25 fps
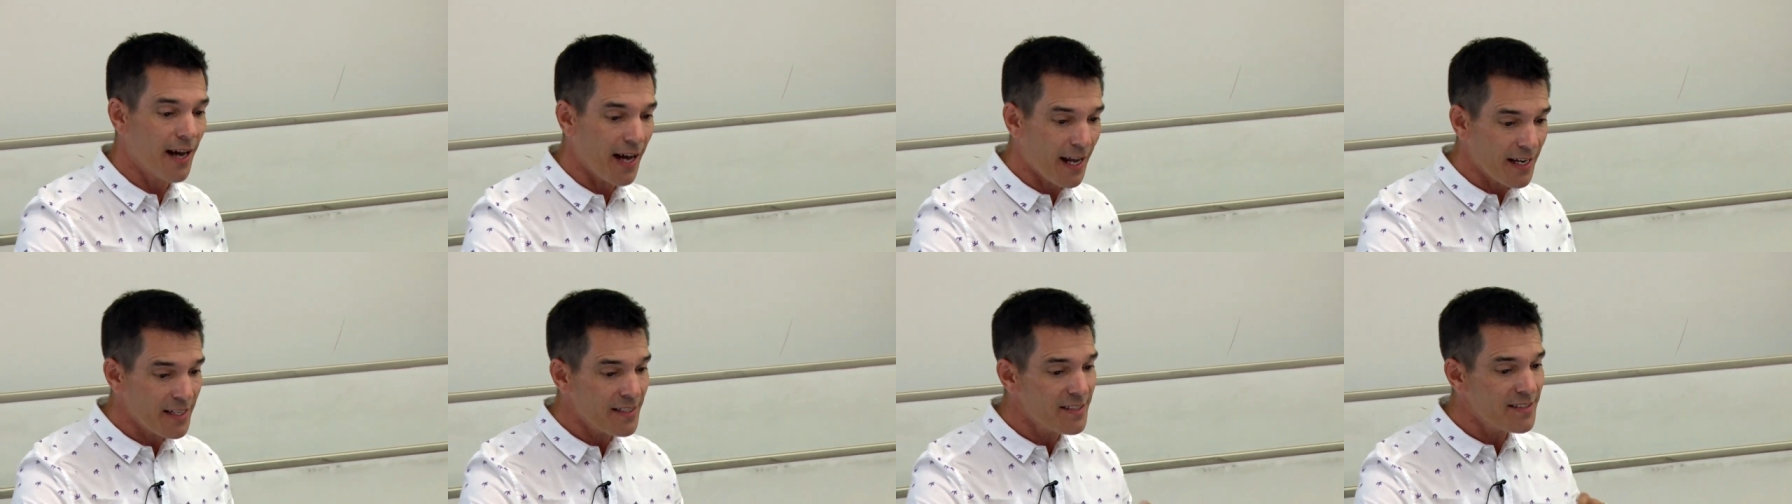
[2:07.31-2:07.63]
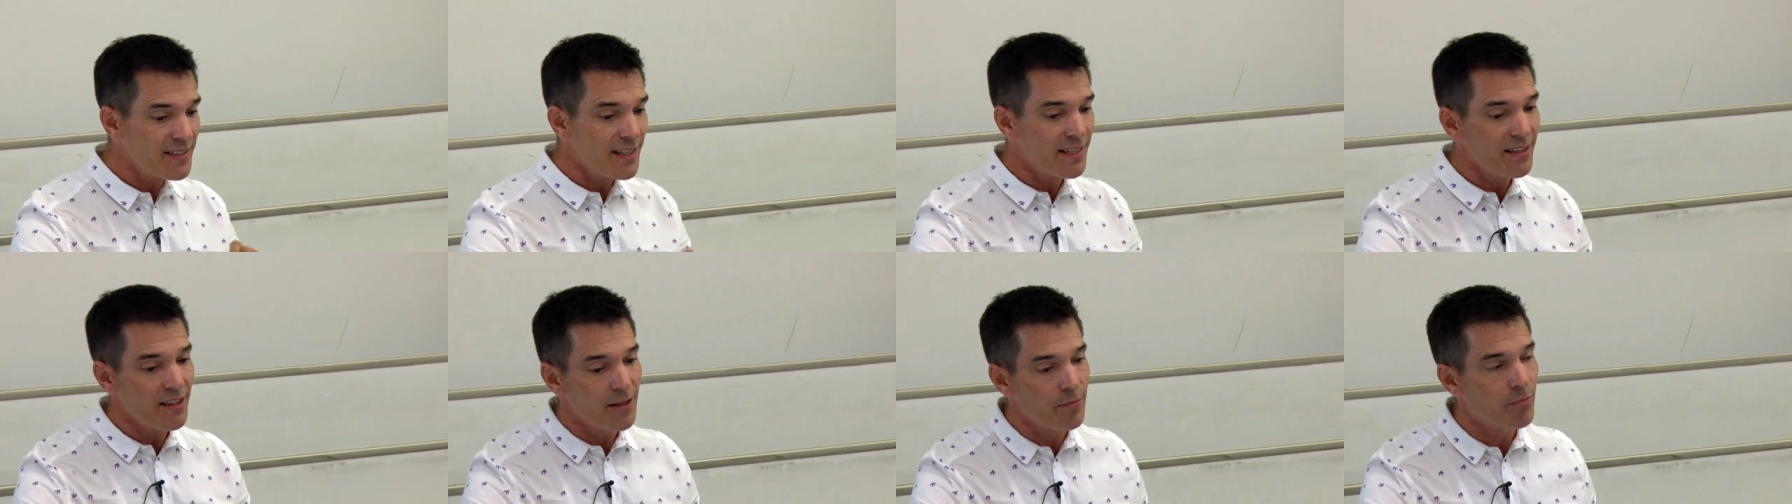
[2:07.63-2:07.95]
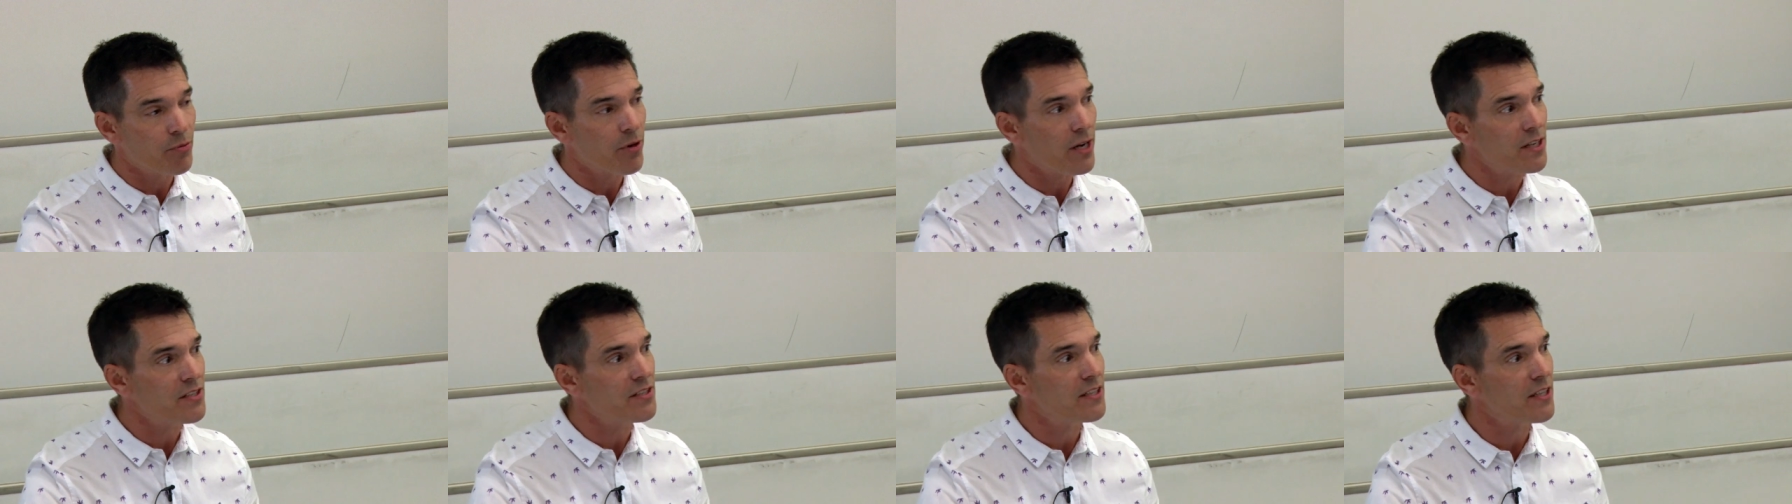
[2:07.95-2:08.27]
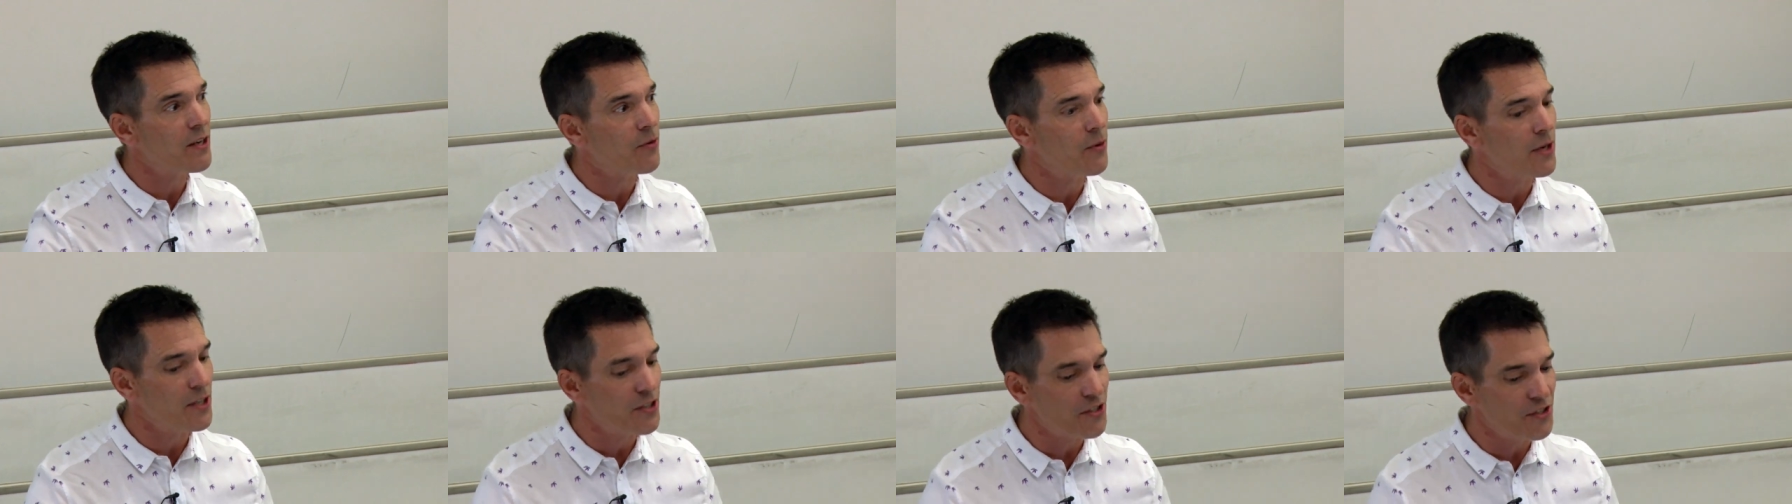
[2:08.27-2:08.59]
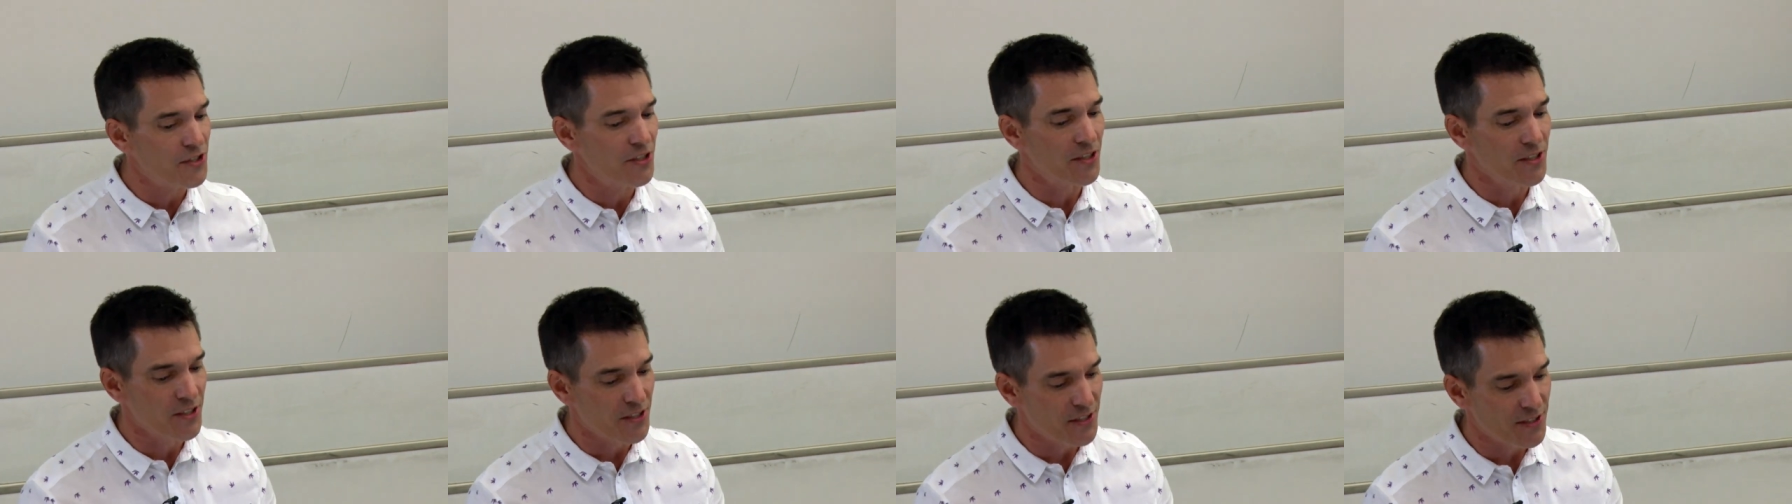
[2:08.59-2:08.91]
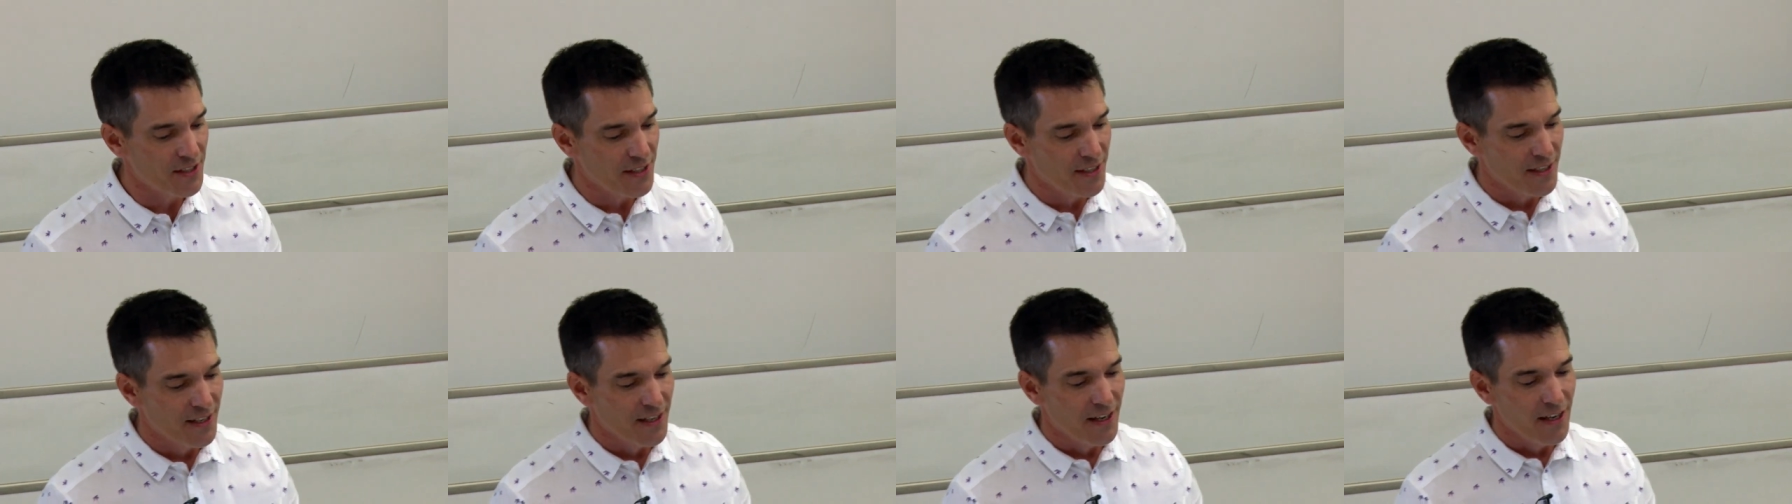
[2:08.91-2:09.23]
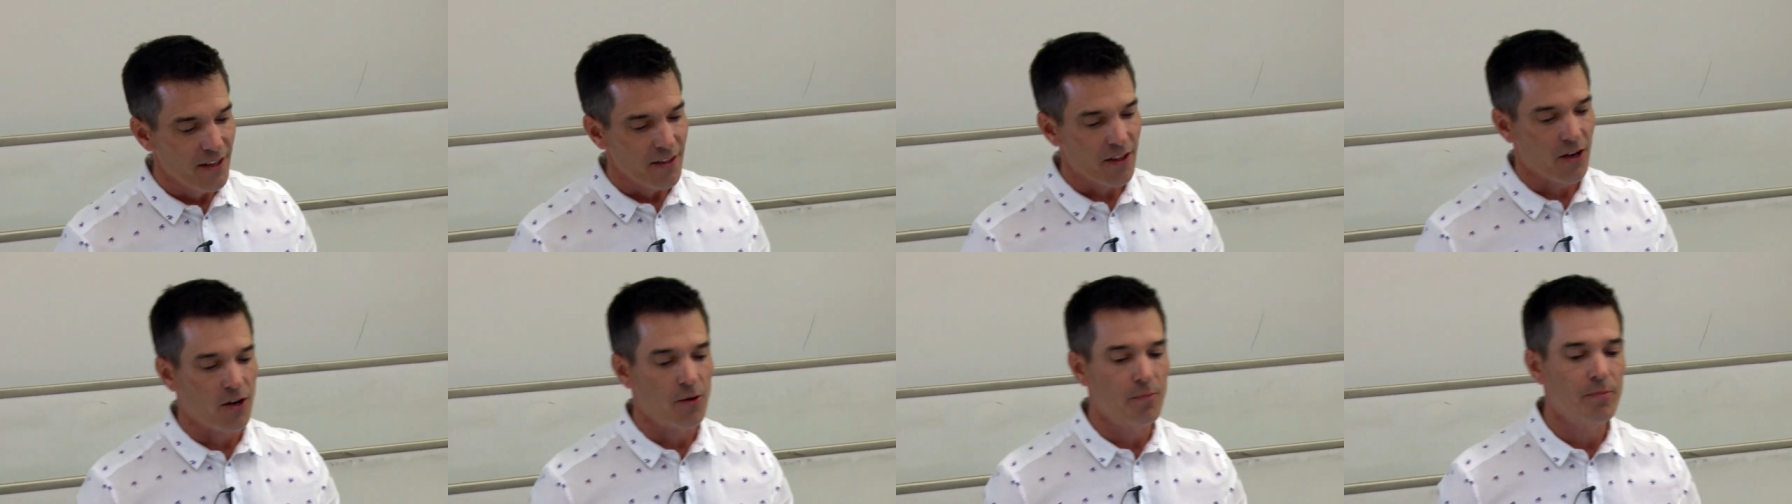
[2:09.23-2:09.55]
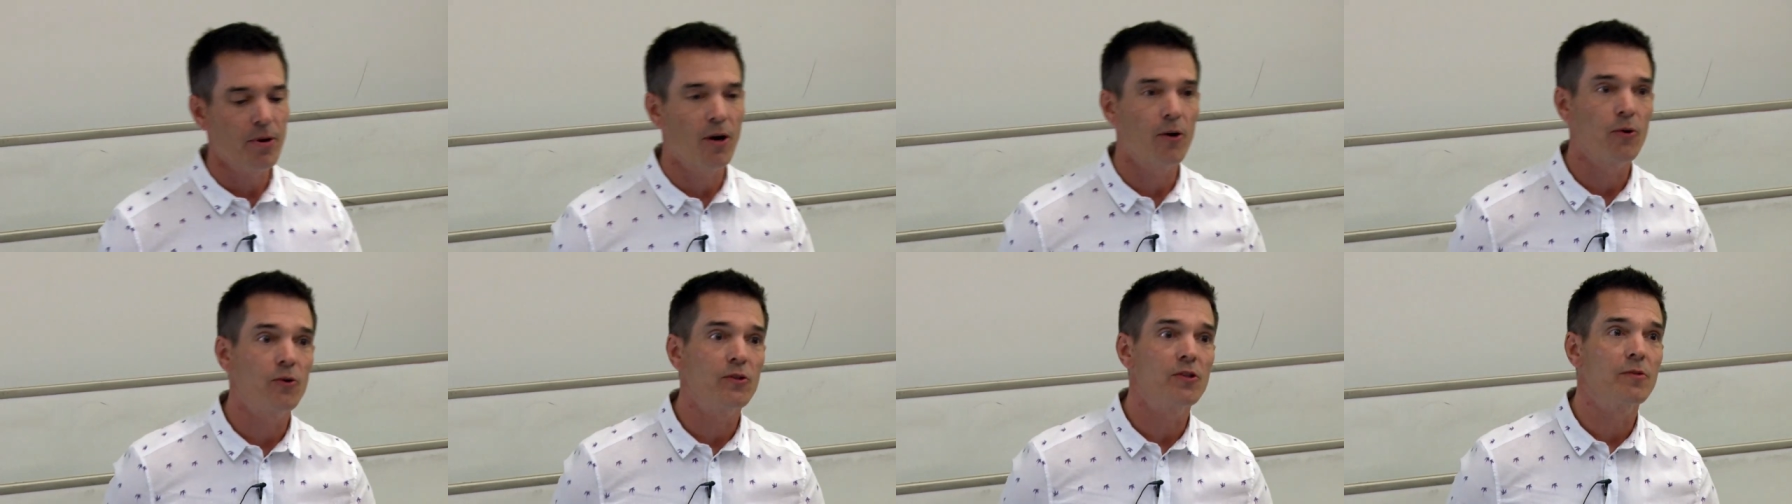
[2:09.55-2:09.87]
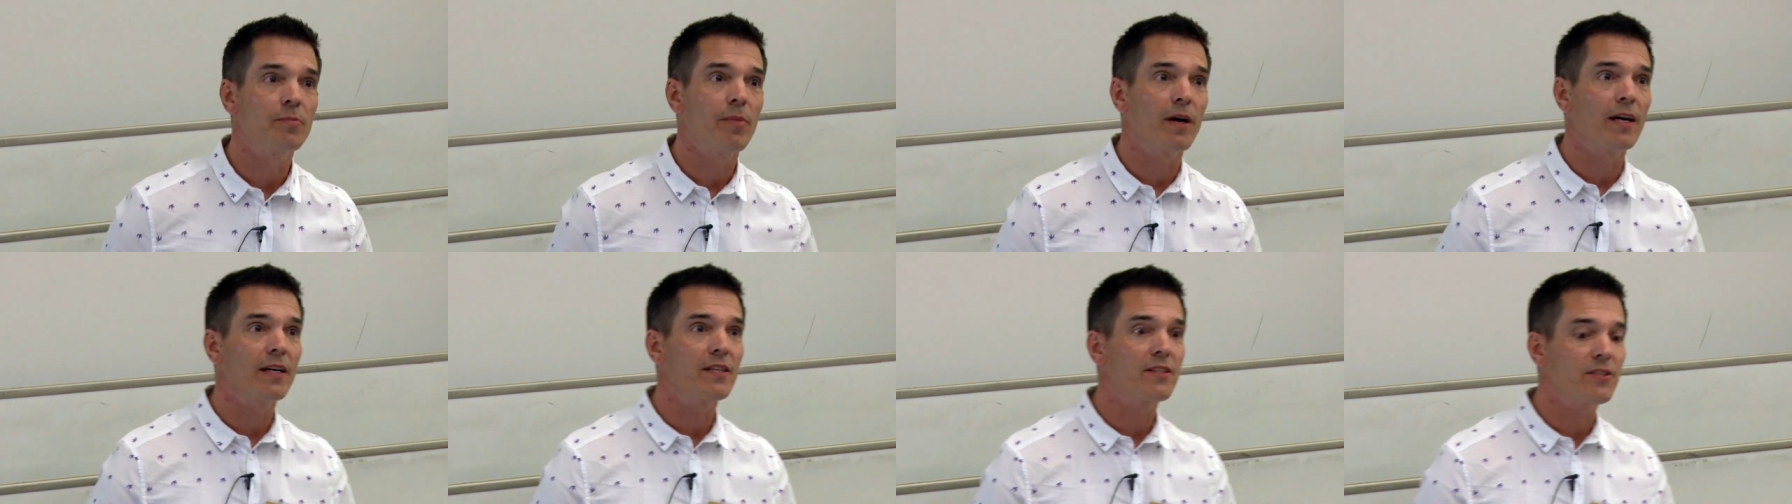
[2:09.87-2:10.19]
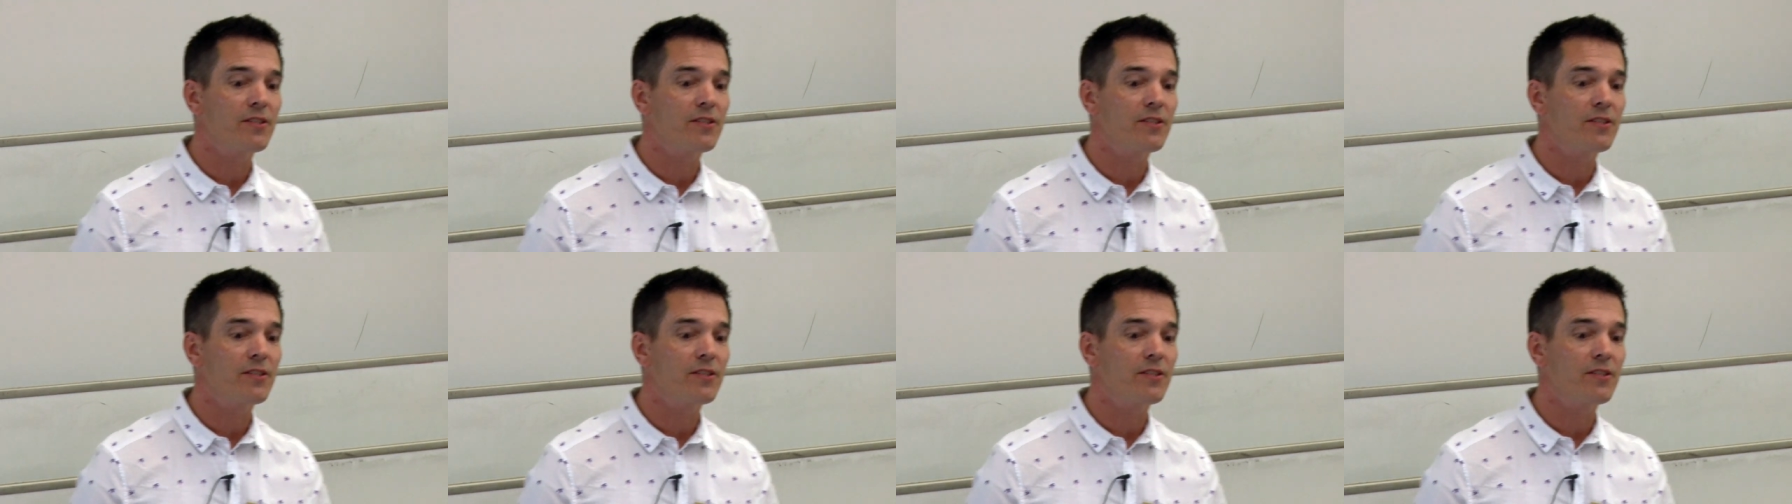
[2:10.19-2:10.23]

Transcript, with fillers: answered the pressing questions that are posed by